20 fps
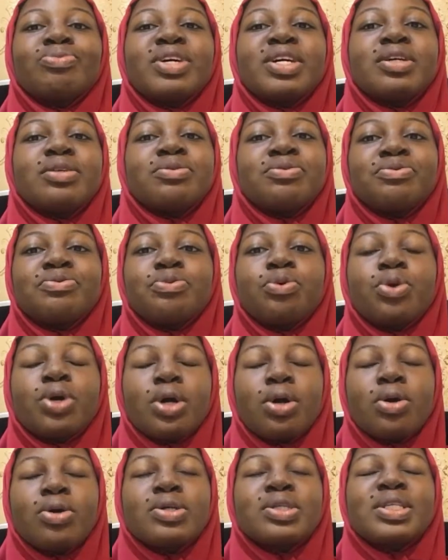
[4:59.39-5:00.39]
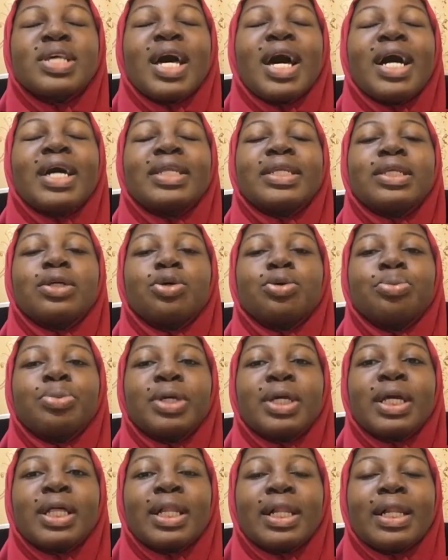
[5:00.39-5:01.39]
in focus, and they'll
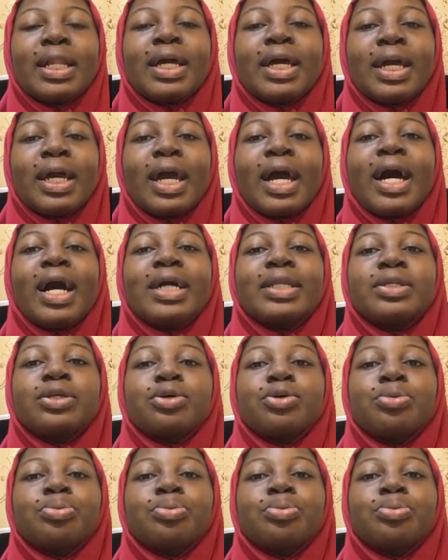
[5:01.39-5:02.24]
be clear, and